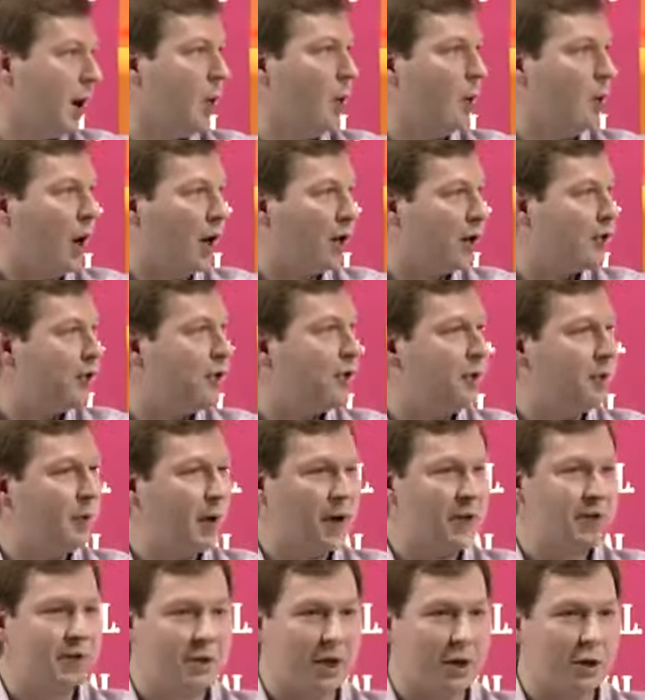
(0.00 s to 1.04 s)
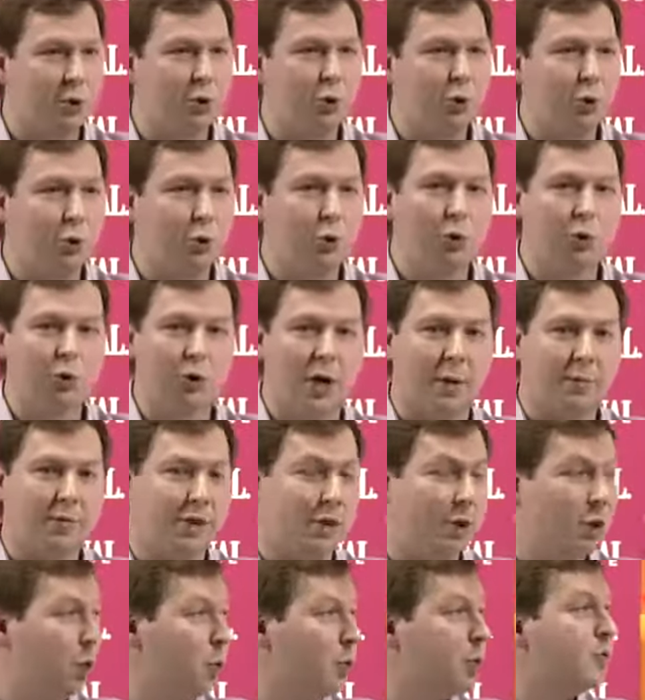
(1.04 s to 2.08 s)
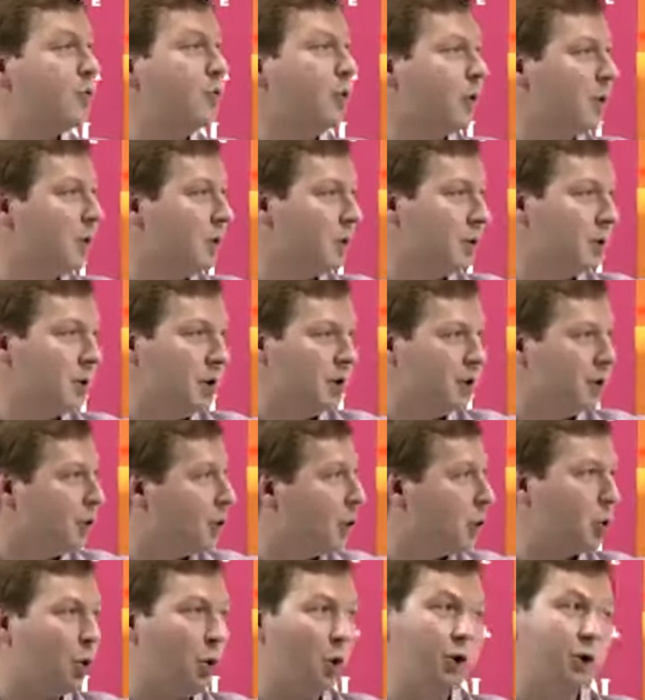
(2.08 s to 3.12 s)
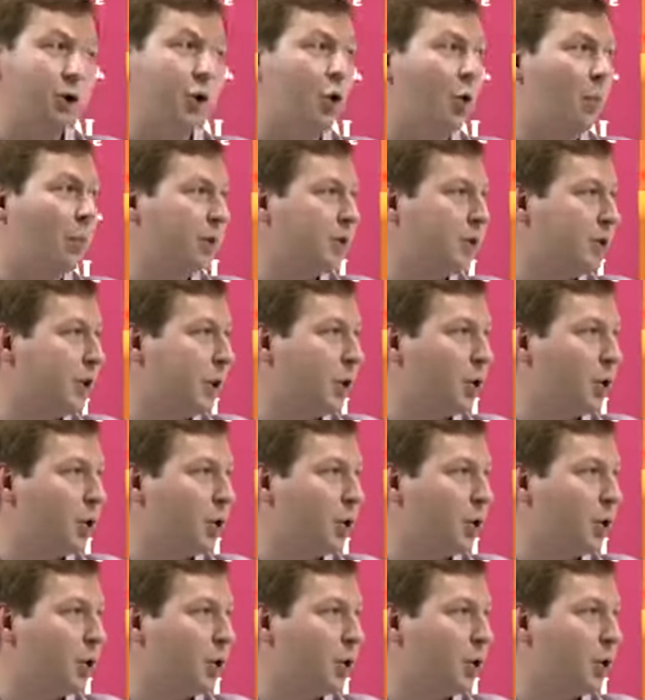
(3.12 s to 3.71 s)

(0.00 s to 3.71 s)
Once the device starts to do something useful, they're not called robot.